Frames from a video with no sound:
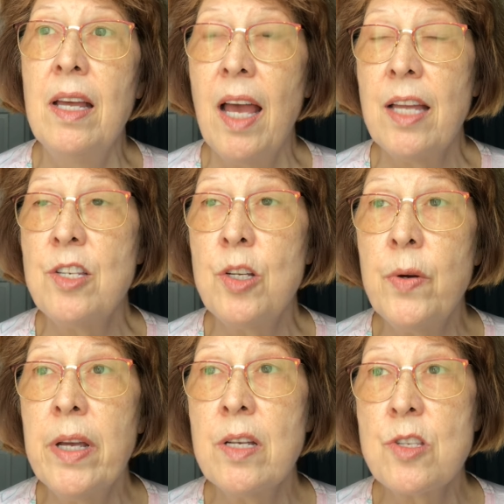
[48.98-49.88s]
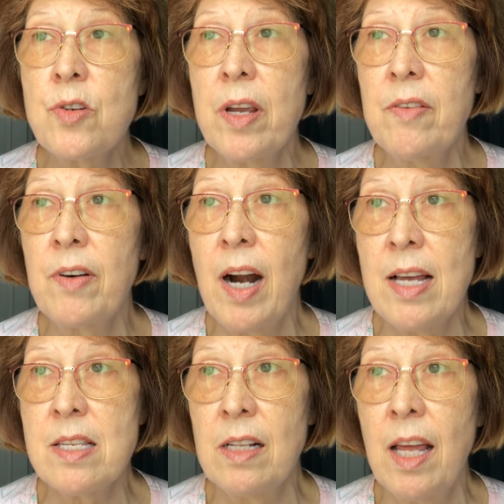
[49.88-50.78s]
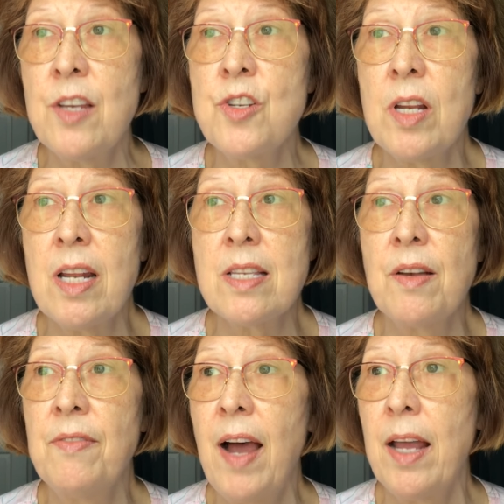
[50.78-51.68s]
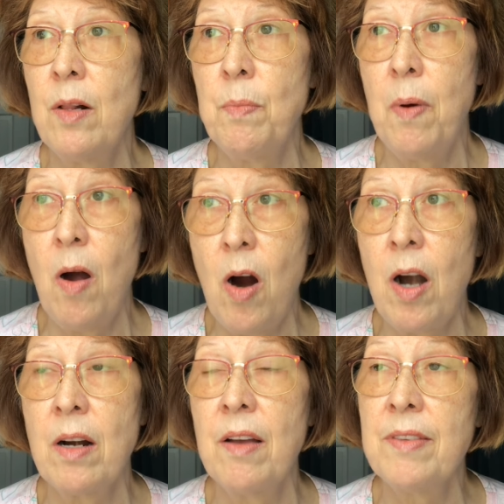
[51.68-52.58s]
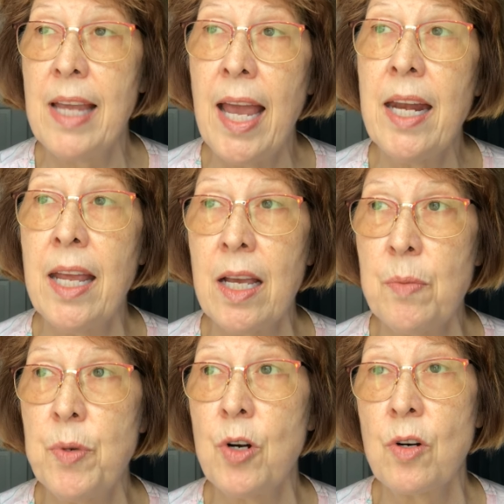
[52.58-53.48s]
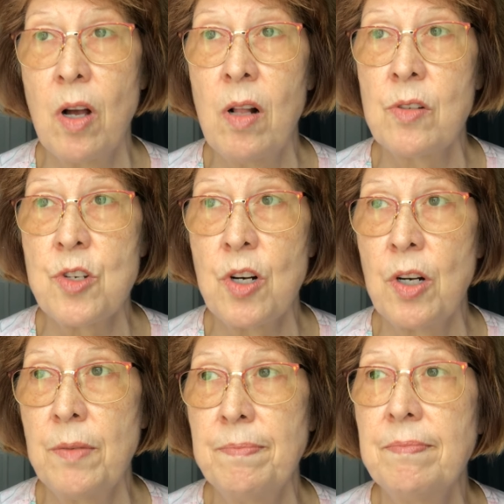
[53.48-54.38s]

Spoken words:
and doing a streak for isolation is a vital part of getting a pure culture.